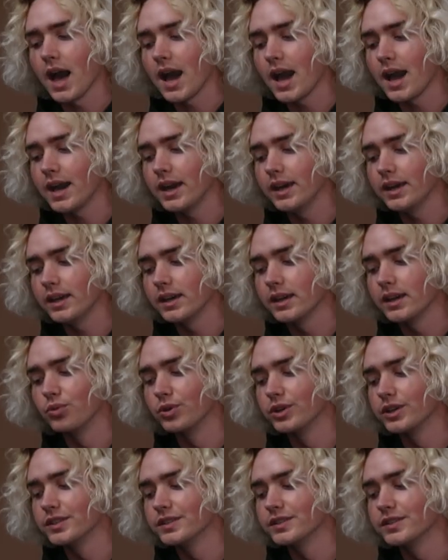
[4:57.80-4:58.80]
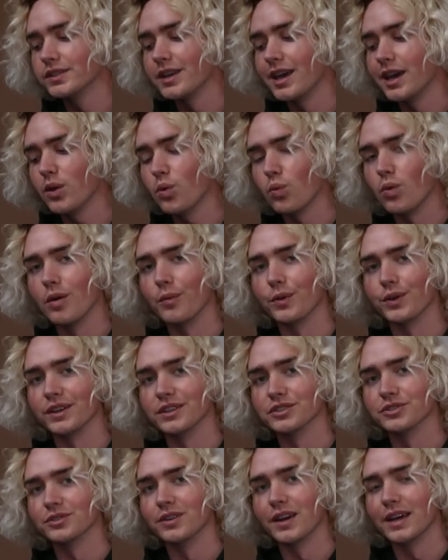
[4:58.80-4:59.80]
I was at Walmart
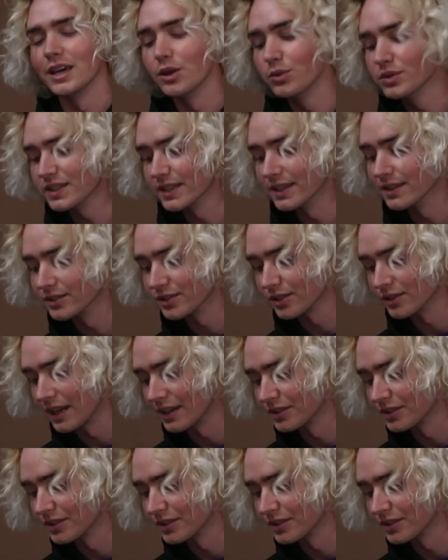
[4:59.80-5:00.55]
yesterday. It was Easter